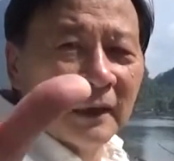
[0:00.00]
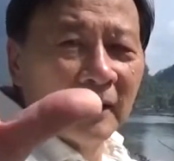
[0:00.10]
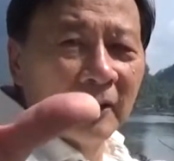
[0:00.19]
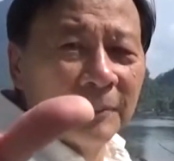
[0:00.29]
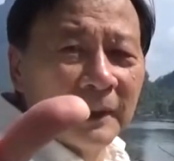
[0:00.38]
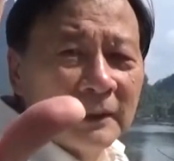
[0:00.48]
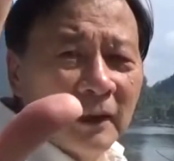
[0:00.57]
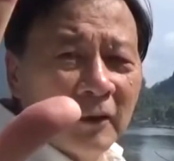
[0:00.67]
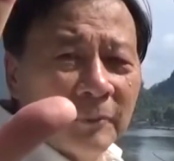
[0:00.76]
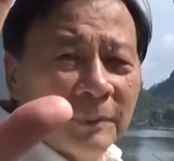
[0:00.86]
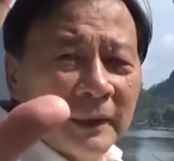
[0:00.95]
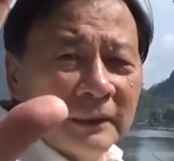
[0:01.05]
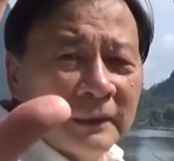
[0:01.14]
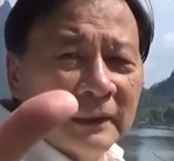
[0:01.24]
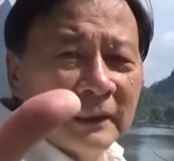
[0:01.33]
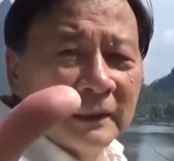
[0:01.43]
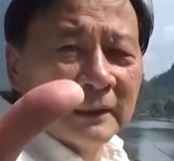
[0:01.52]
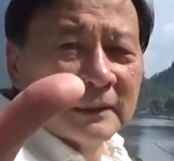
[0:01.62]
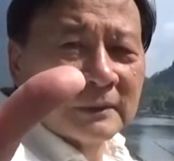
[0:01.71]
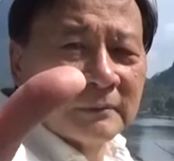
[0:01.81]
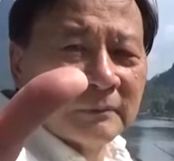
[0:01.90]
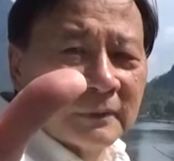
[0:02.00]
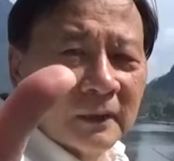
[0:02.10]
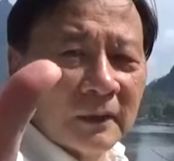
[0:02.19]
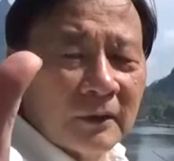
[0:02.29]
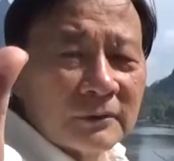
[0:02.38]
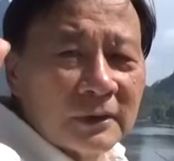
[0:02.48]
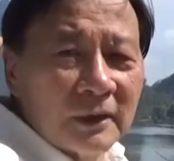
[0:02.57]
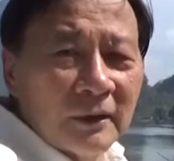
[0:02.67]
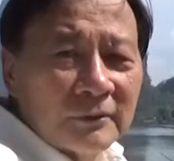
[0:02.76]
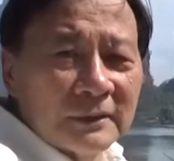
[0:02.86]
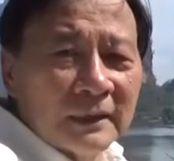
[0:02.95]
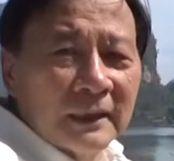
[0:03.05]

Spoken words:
open, open, close, close.